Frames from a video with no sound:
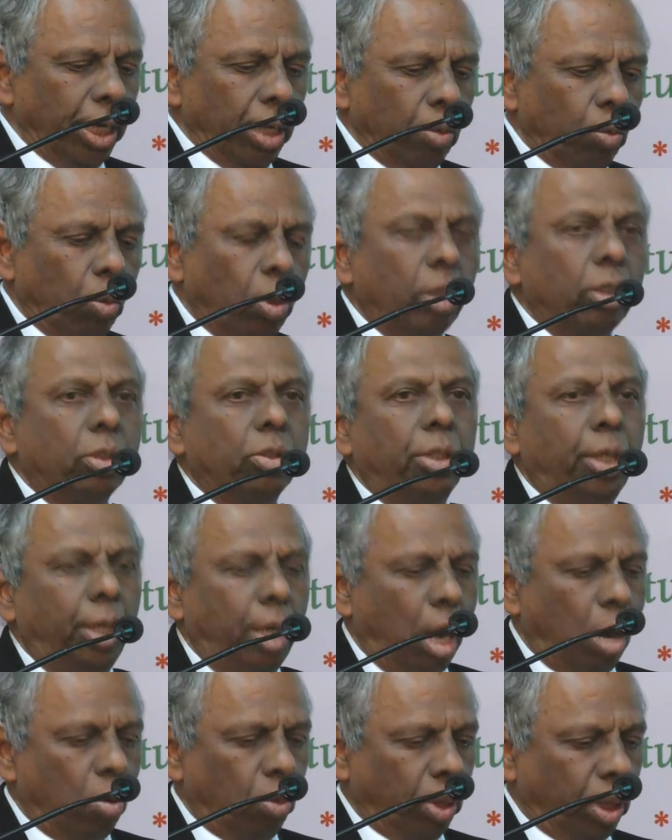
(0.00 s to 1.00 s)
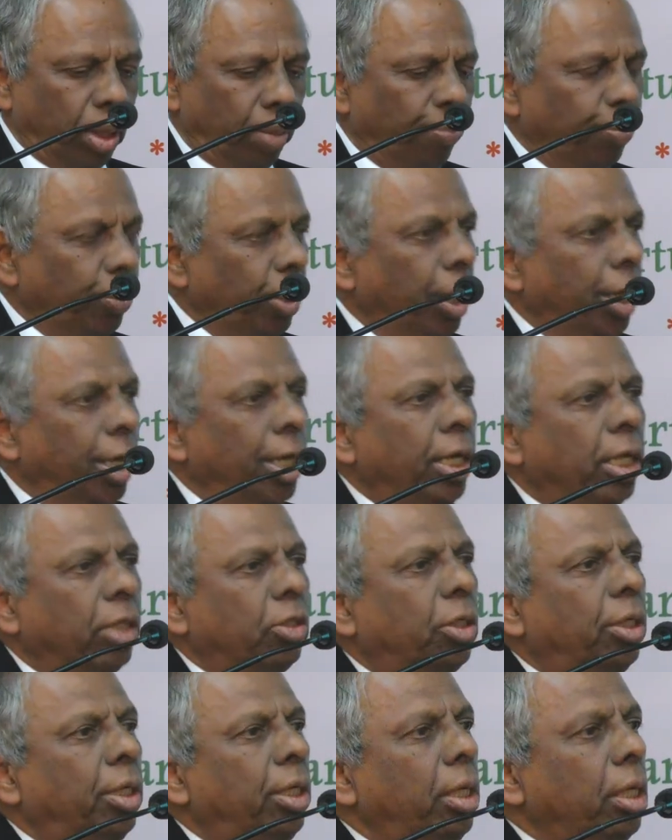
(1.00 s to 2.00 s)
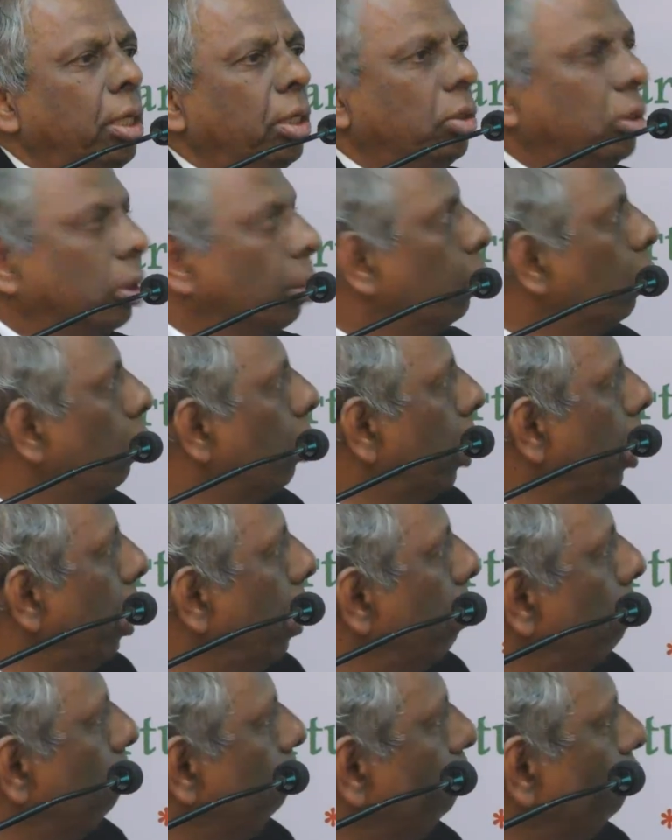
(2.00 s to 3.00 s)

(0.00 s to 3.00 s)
what is the outcome? Industry supported,